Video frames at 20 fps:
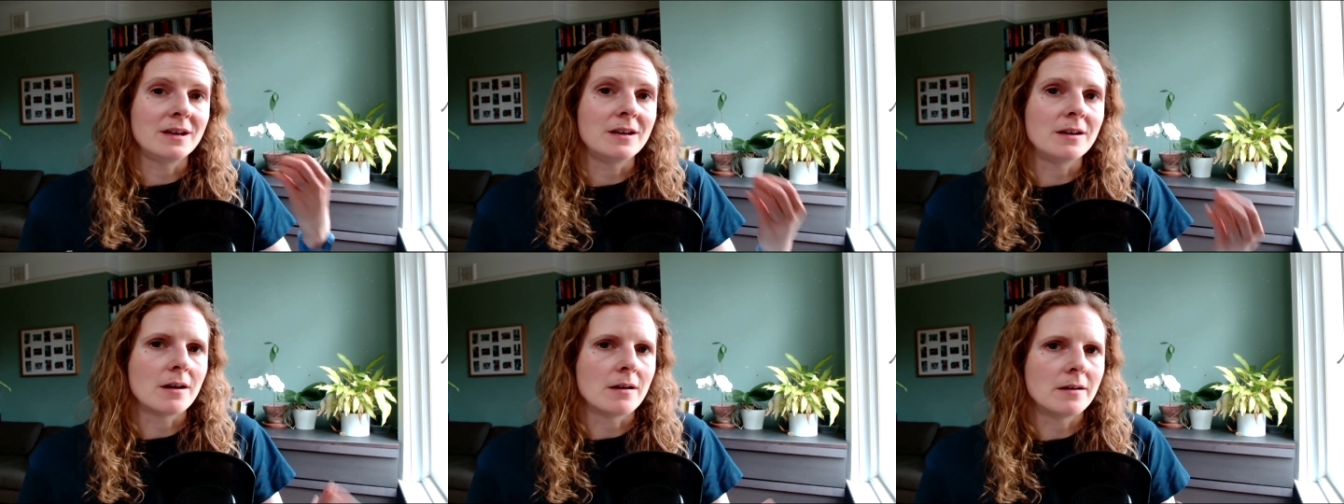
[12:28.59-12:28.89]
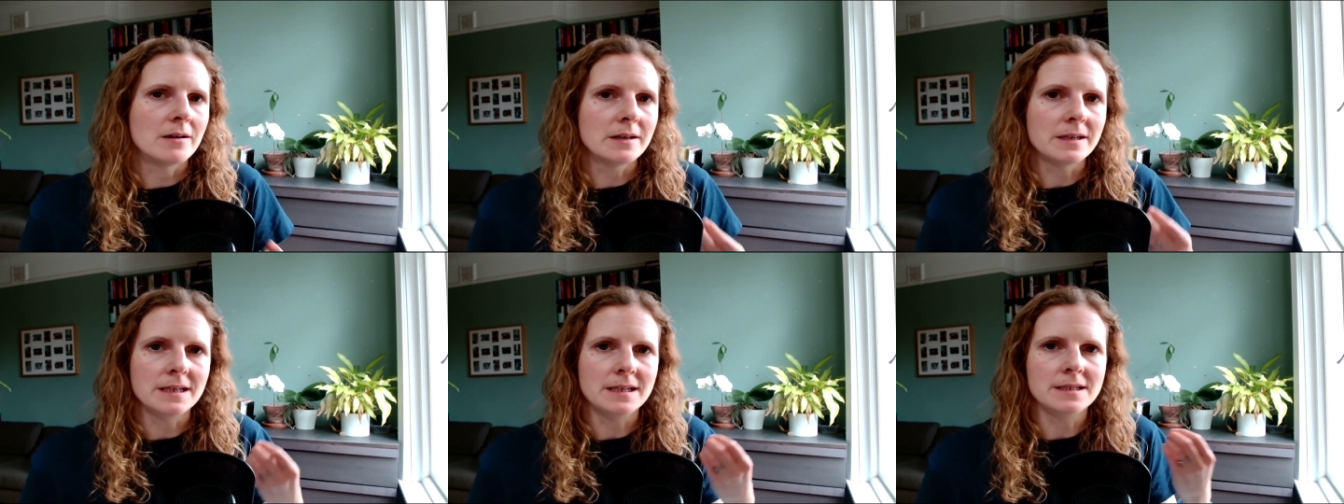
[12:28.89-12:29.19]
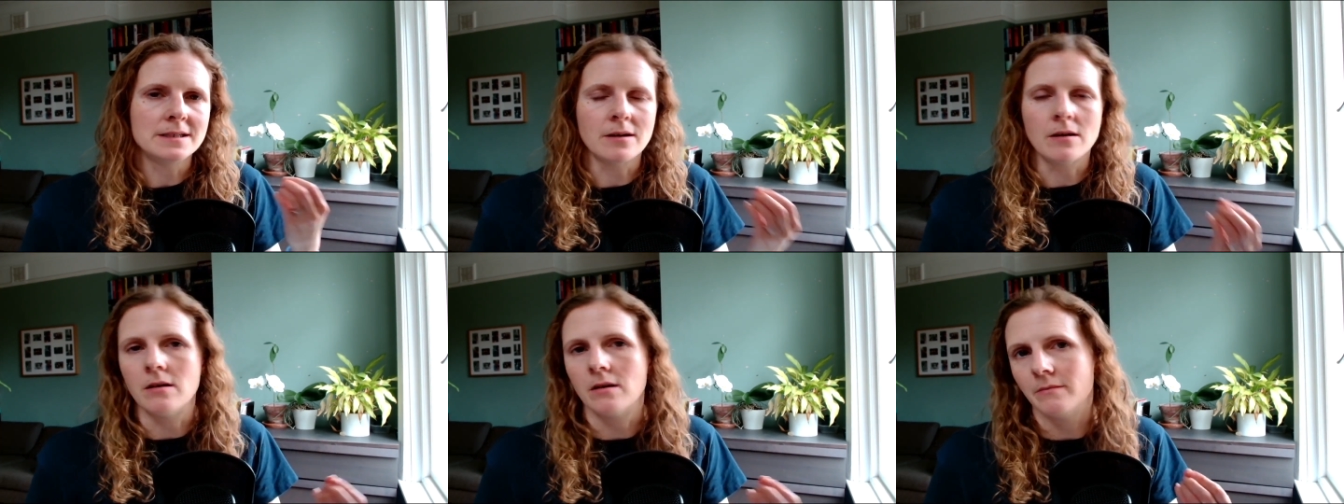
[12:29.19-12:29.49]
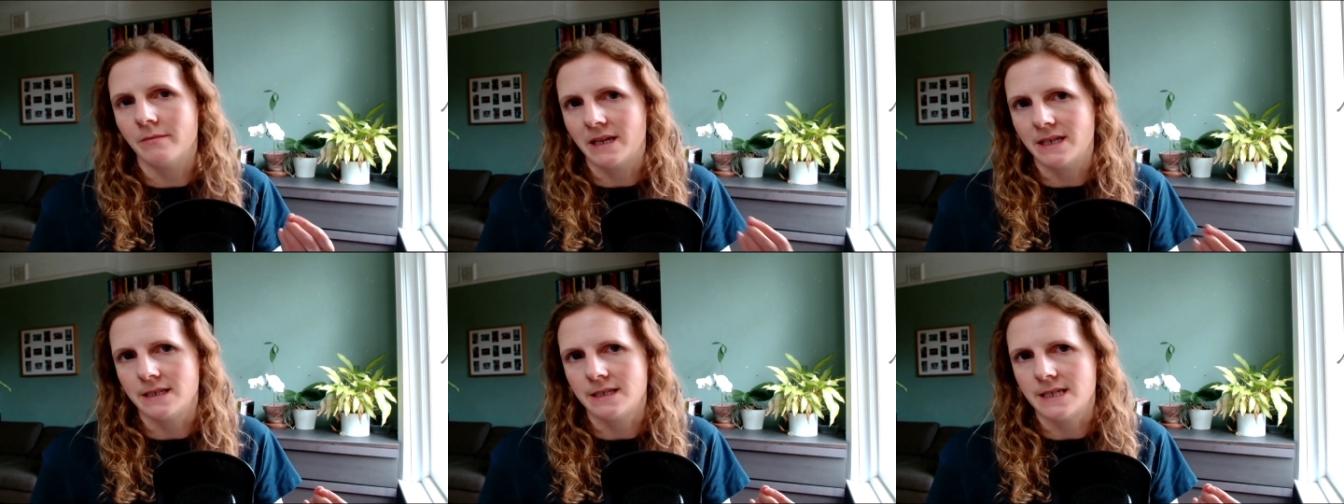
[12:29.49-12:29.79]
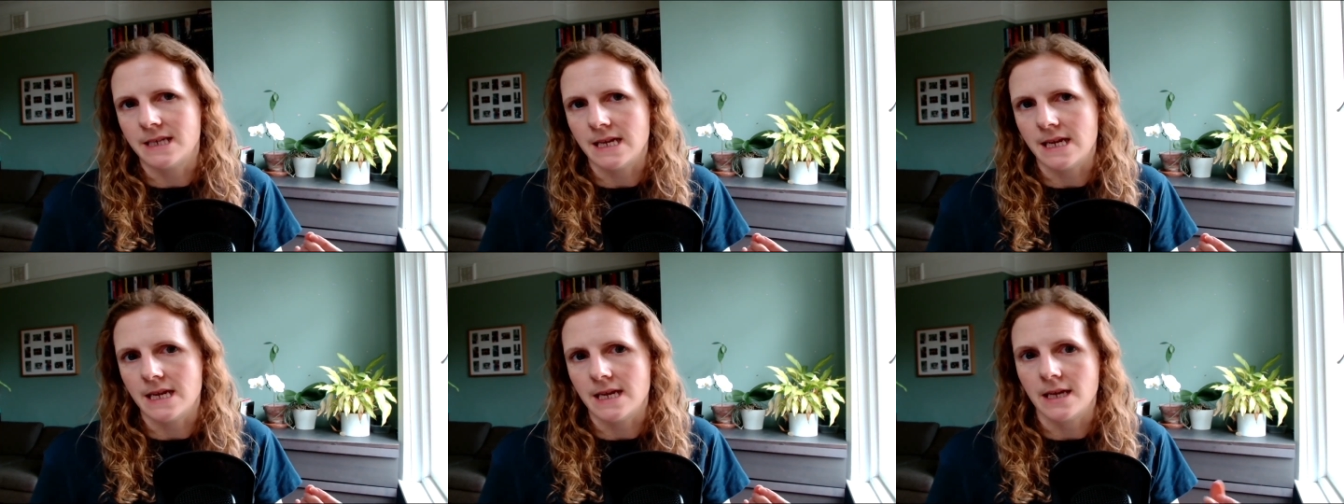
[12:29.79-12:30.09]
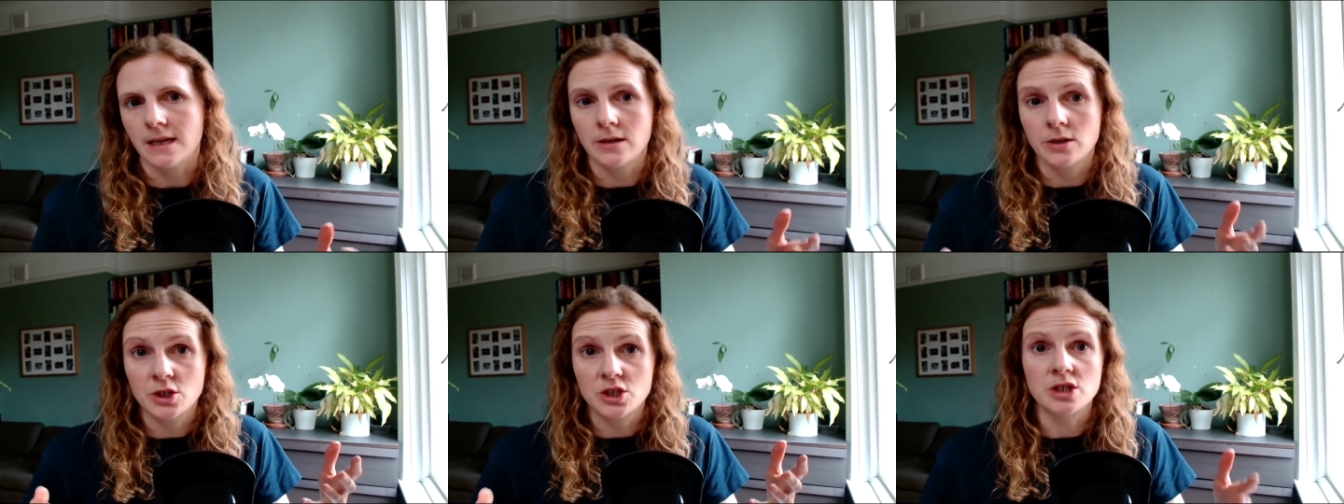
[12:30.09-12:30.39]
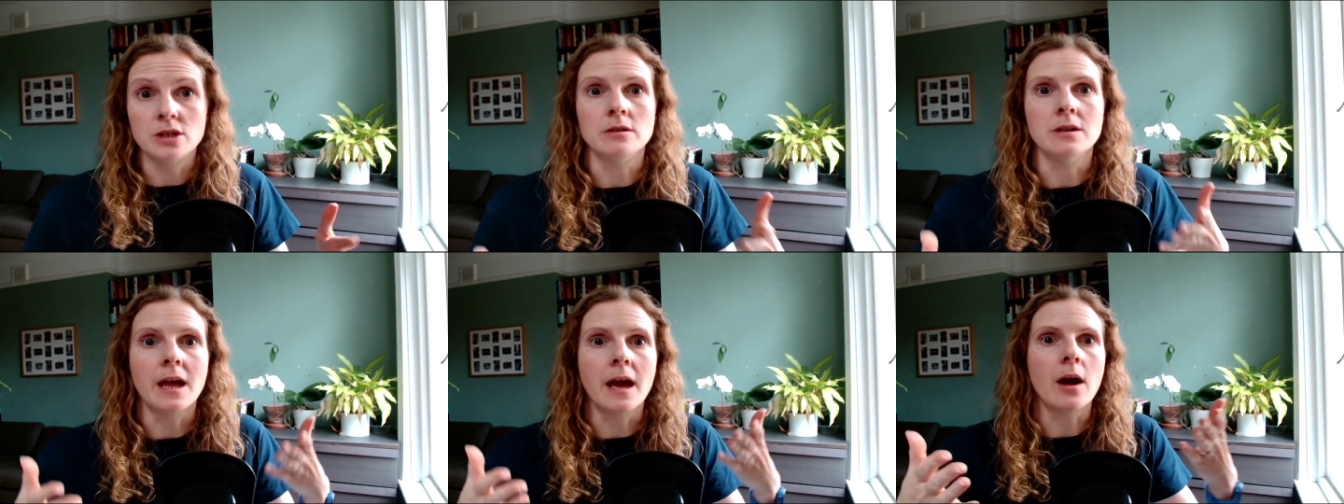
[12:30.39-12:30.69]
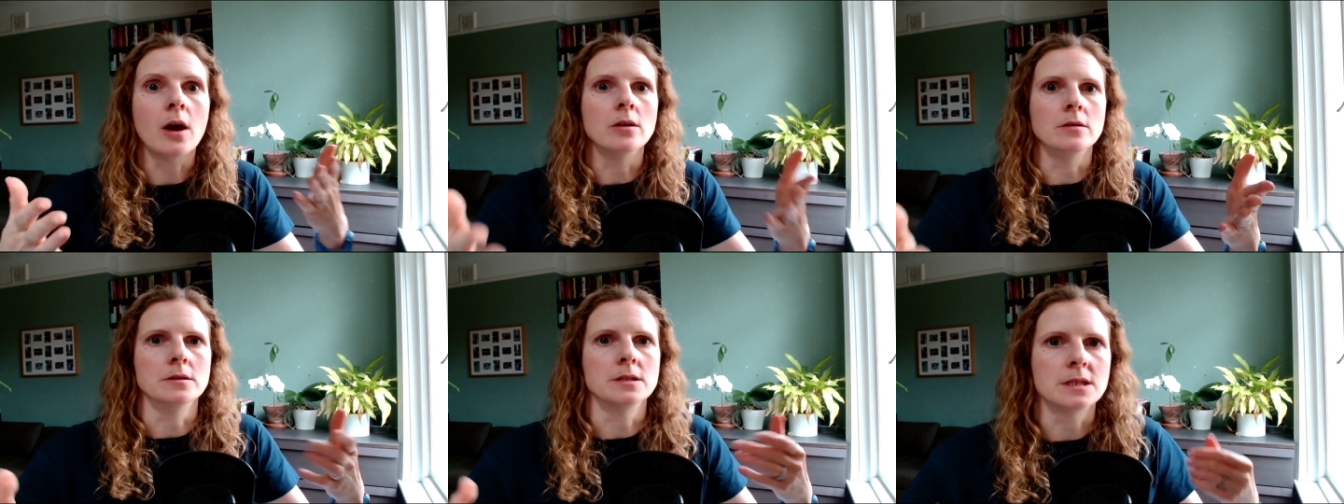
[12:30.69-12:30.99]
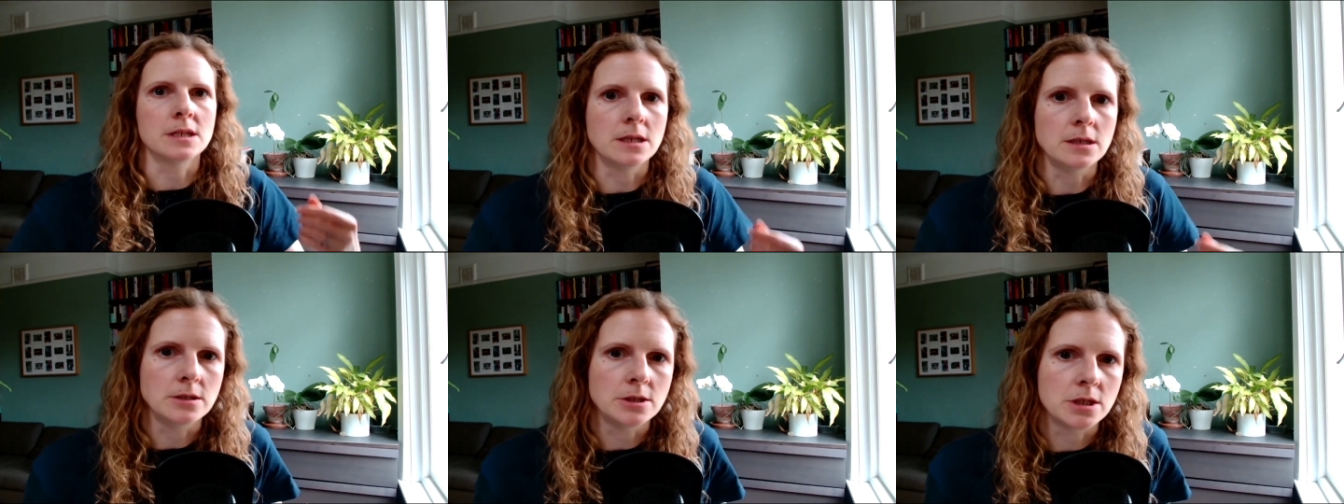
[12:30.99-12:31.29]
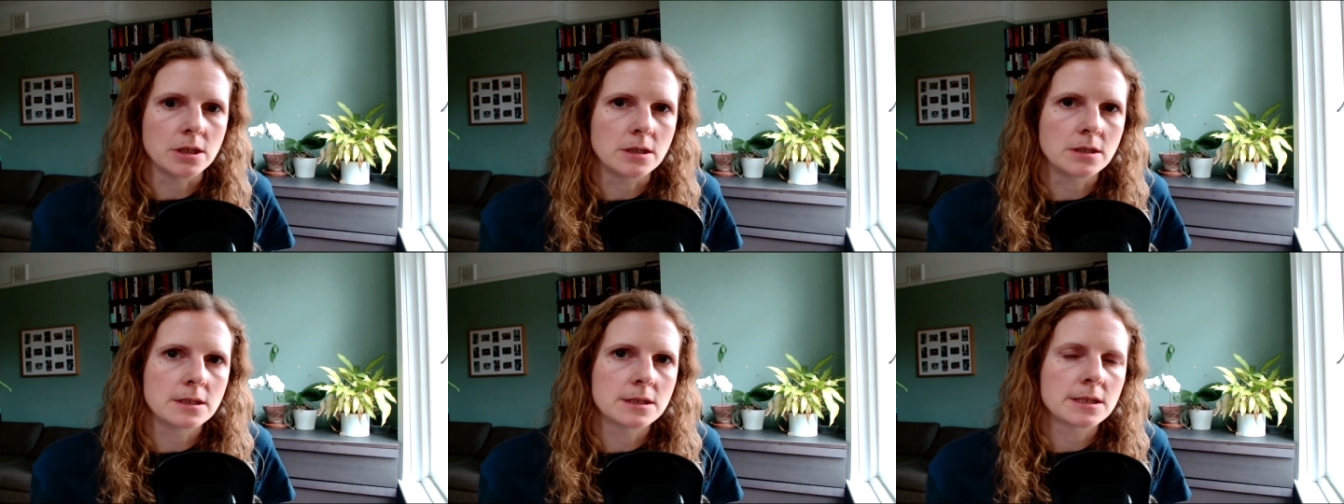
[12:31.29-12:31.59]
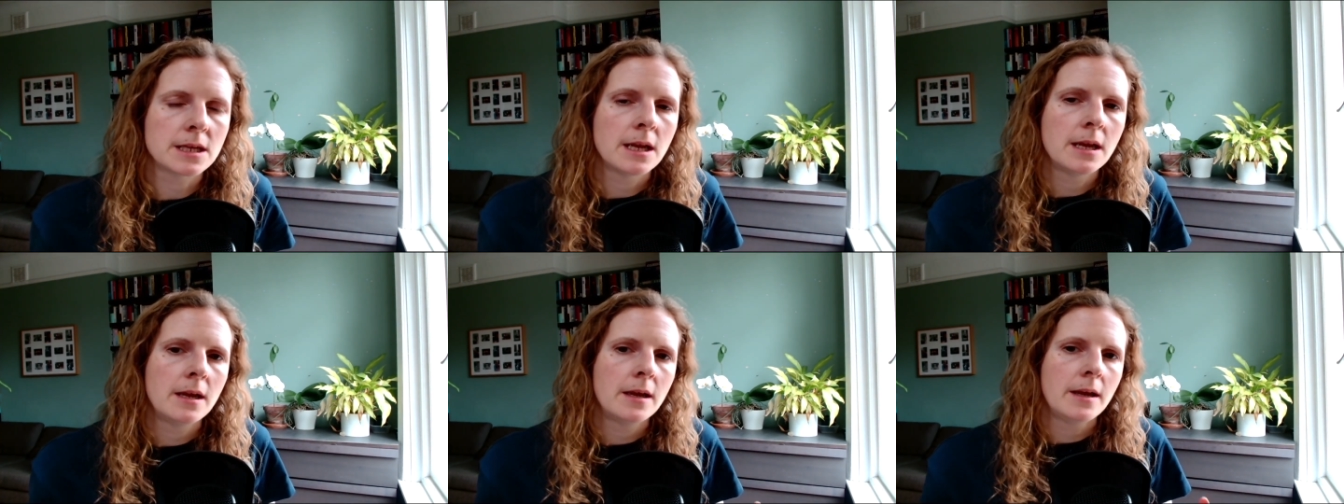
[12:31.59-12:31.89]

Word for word: guide our mentee to their own solutions.